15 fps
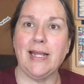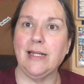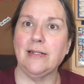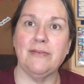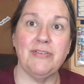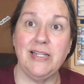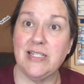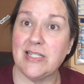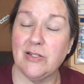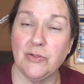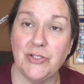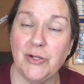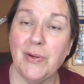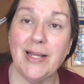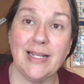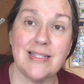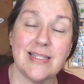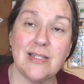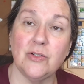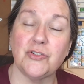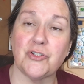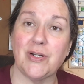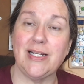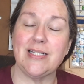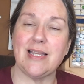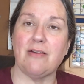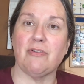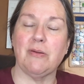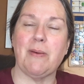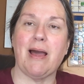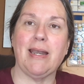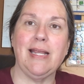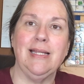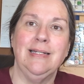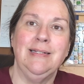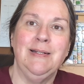and if he's still doing it, still treats everybody